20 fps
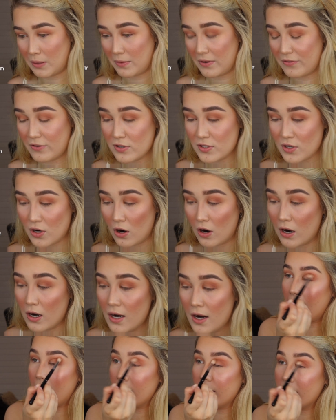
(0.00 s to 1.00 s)
my first
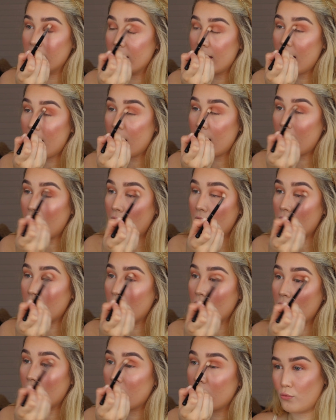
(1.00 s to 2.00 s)
car, and
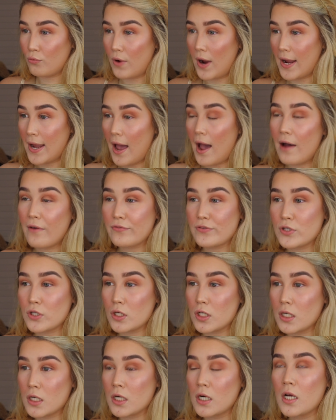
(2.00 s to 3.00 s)
then right
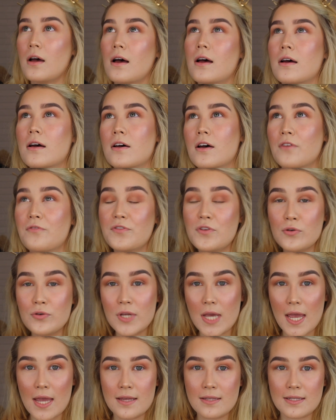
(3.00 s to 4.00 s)
after, a few
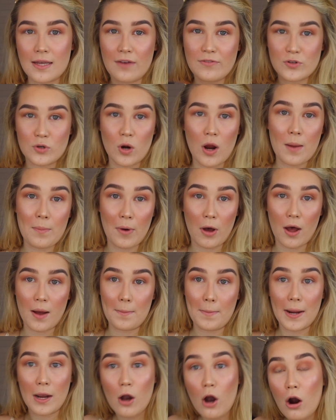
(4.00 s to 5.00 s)
days after I
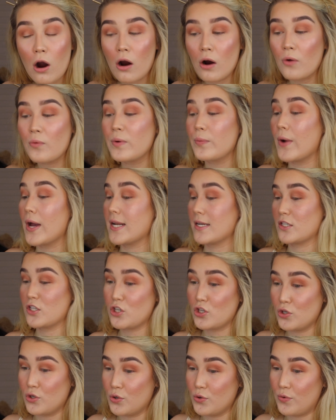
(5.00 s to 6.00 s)
bought my car, we went
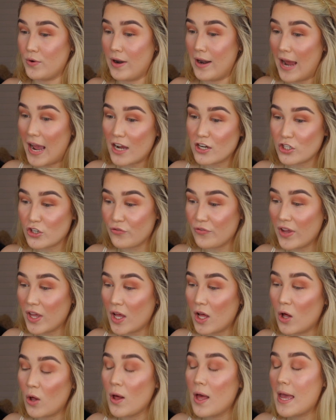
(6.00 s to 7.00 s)
to
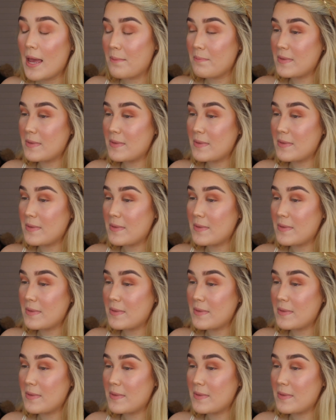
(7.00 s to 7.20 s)
Nashville.